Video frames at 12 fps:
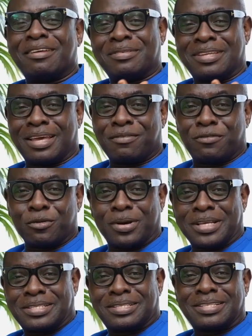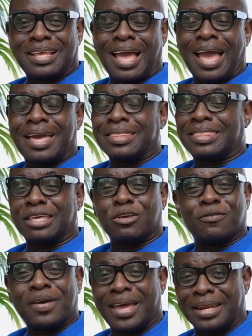Dear viewers, I think
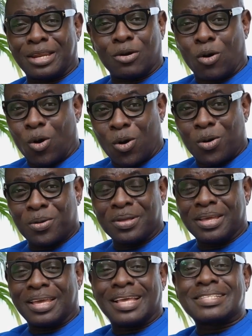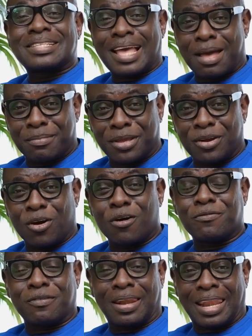you've heard it all. It's coming
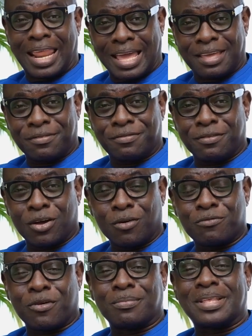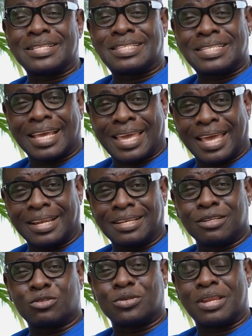off live from the
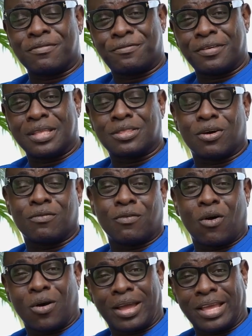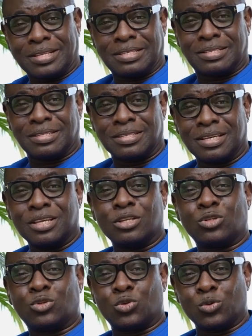2nd to the 5th of August
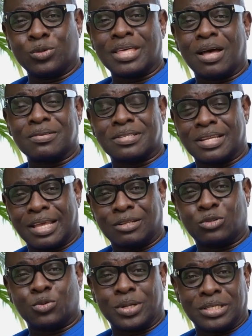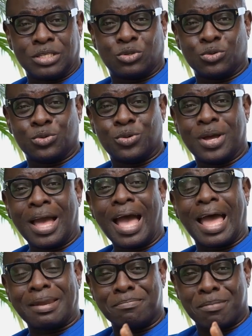2022
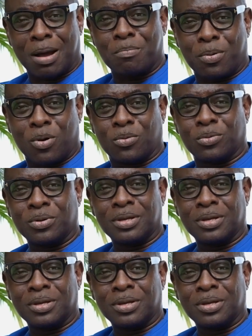at Mampong.